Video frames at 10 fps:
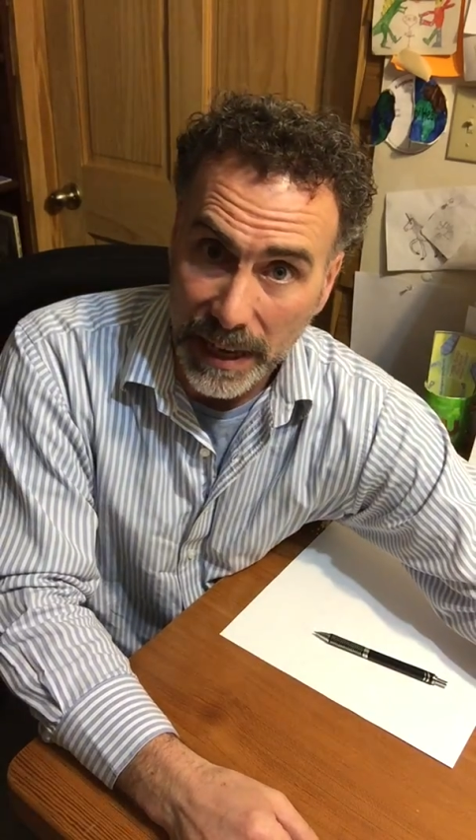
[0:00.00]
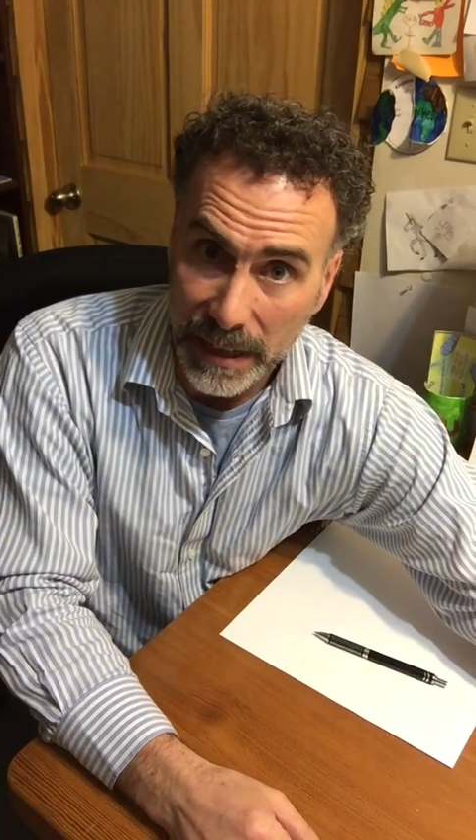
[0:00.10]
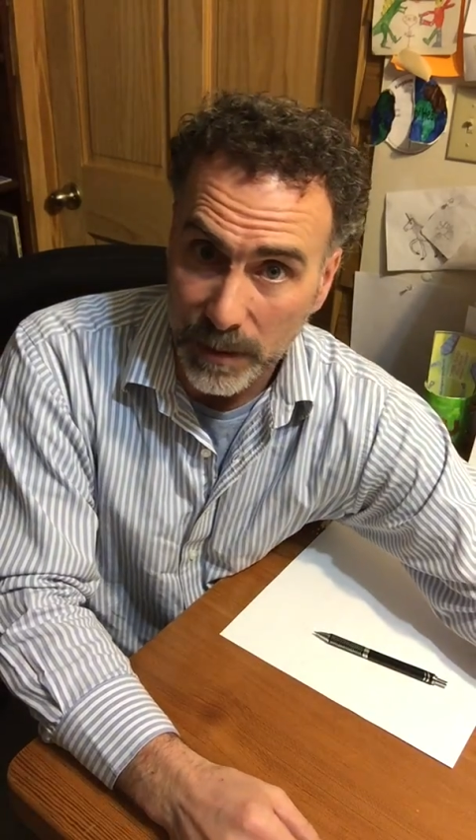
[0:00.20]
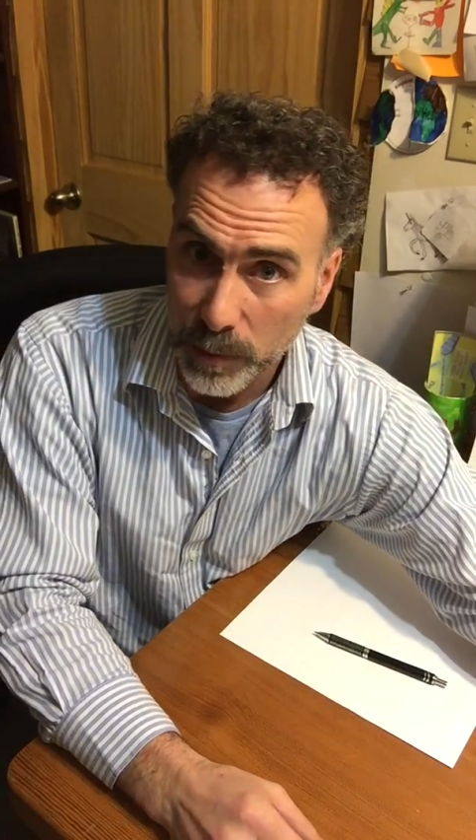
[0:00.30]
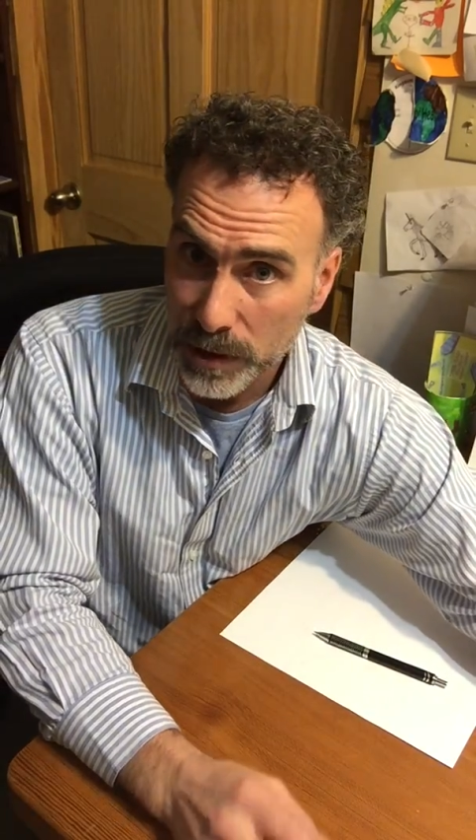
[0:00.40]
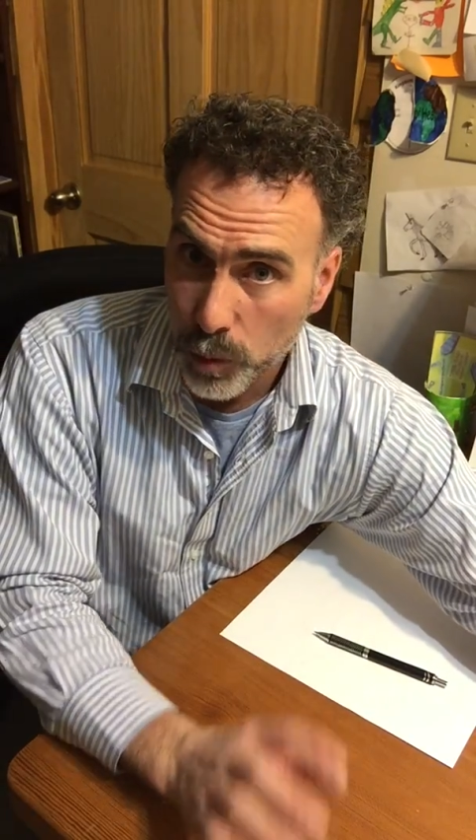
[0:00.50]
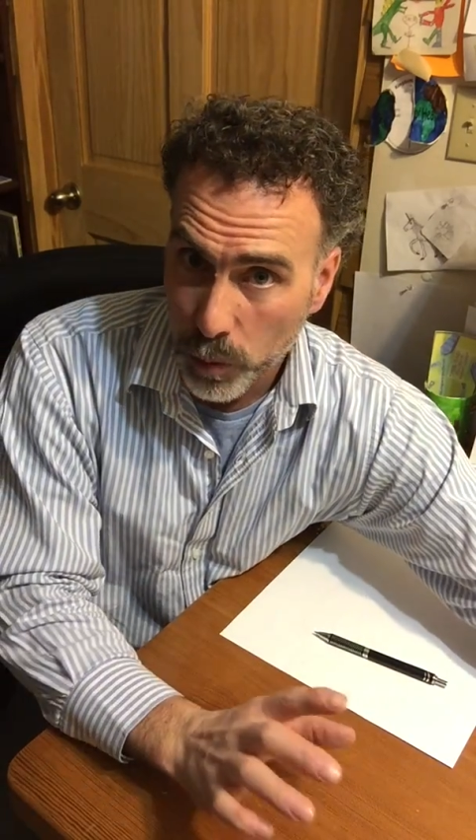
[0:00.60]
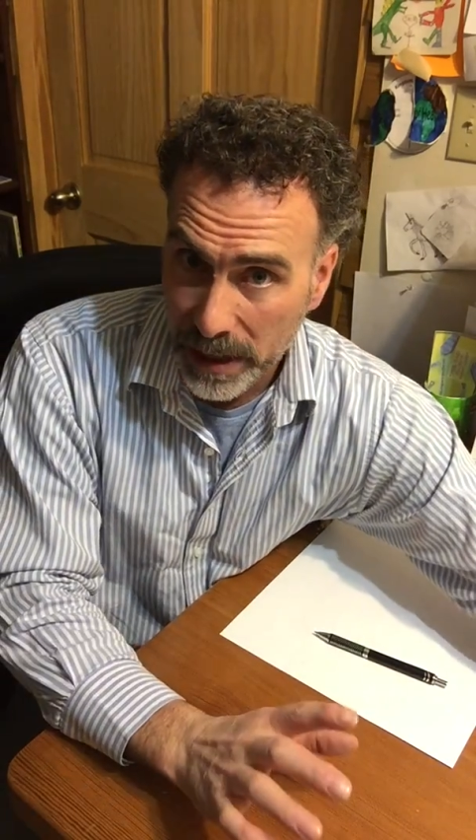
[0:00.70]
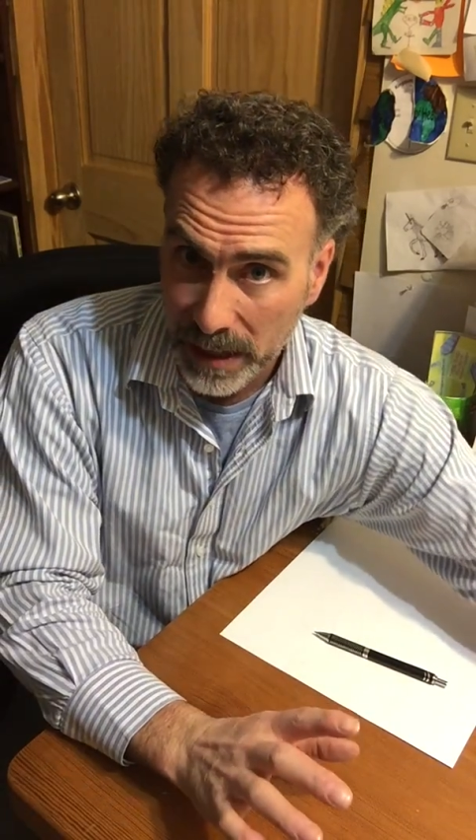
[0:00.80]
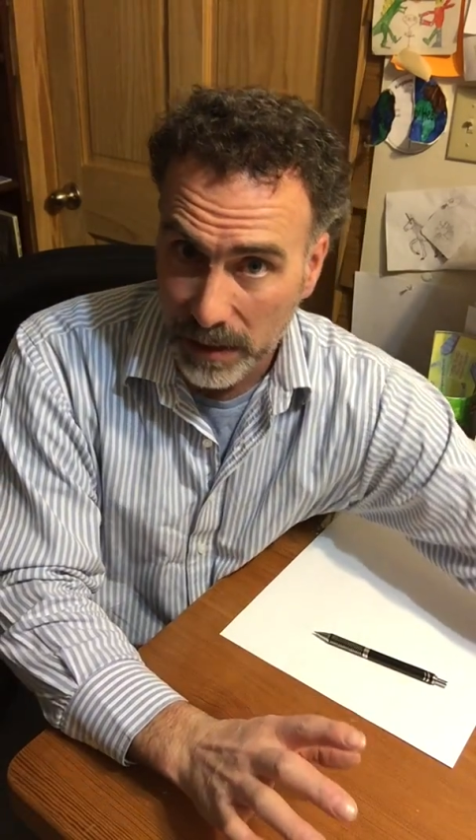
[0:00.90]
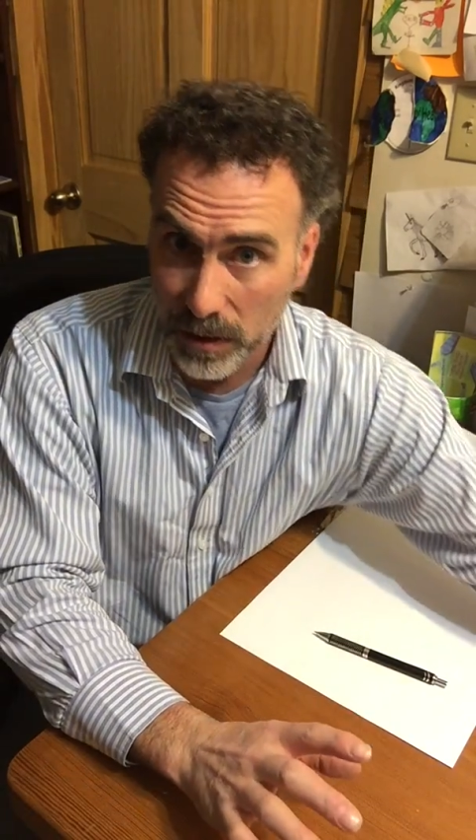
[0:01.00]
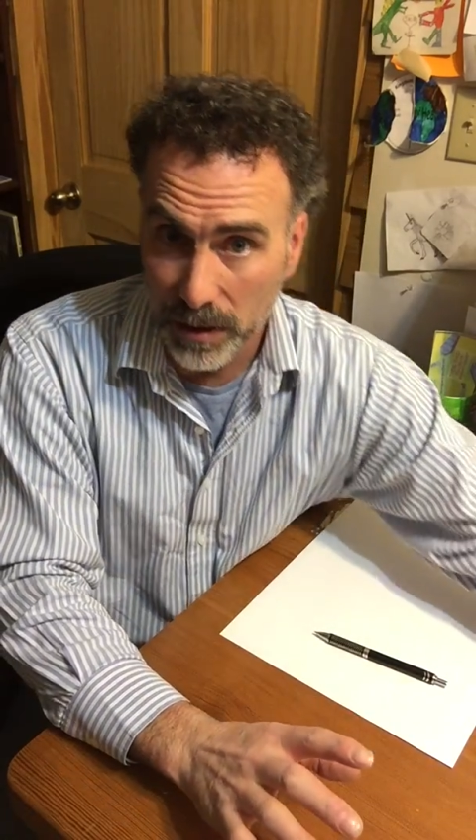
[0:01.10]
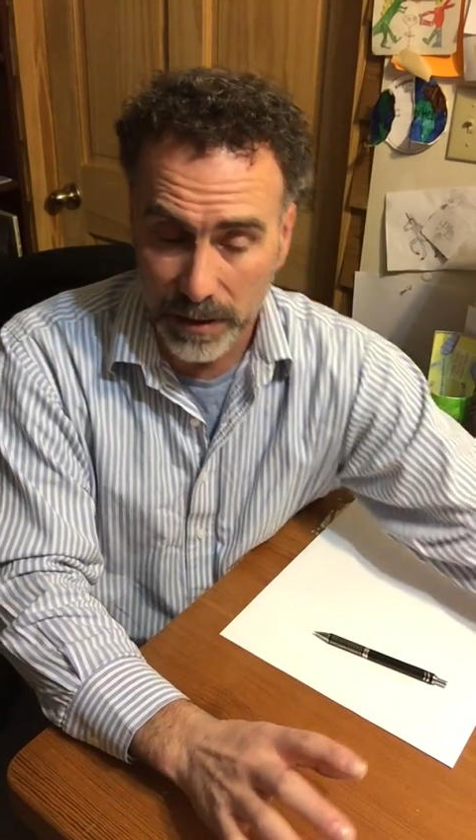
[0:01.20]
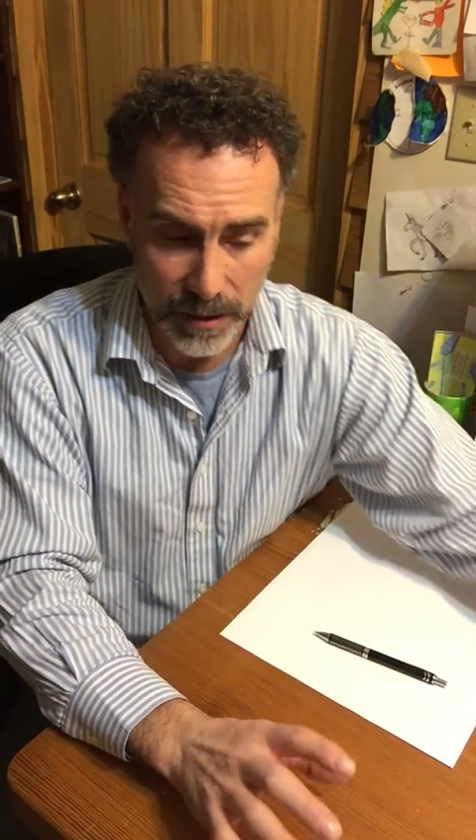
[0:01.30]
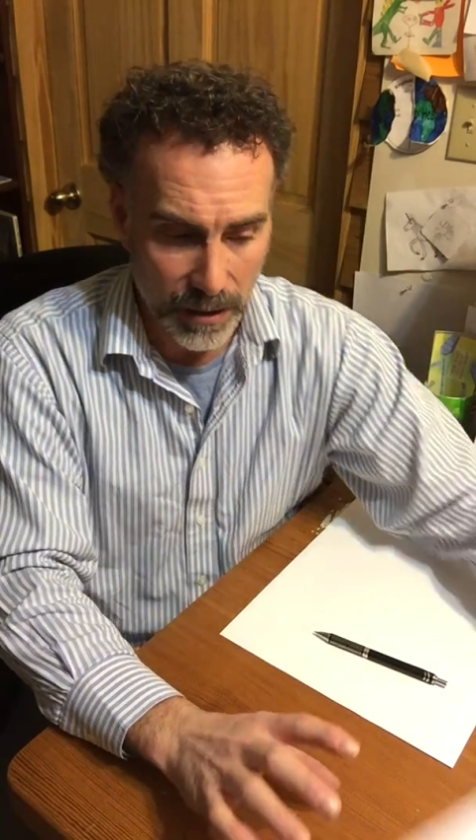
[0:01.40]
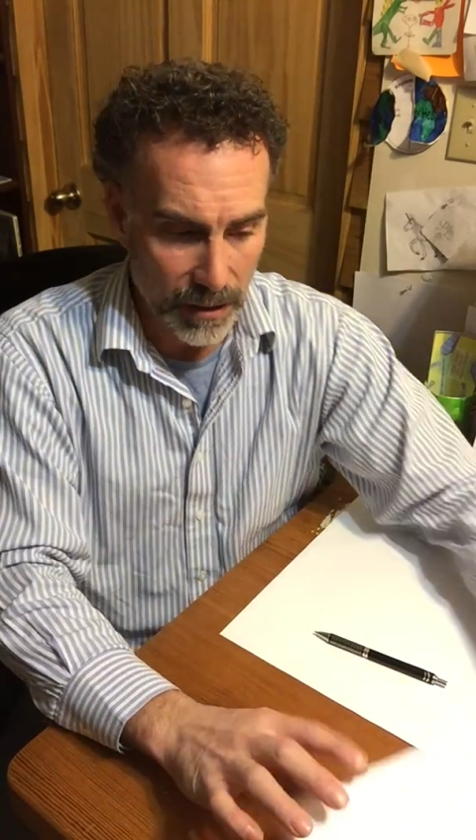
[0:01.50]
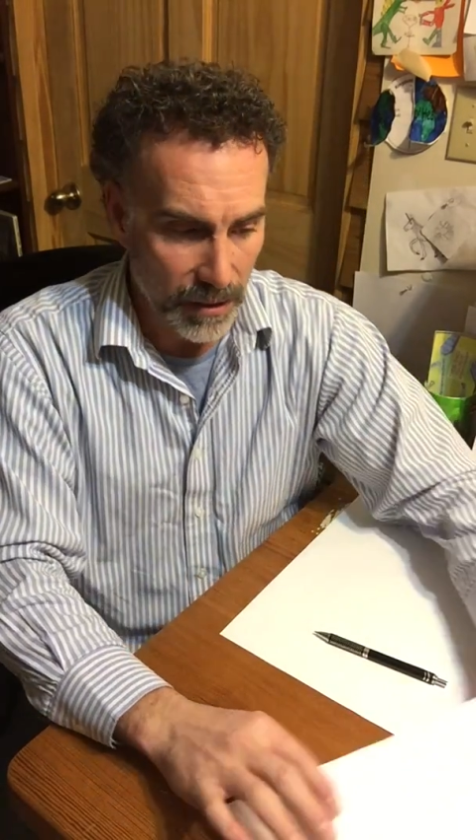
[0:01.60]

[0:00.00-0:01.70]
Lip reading: that and we tweak it on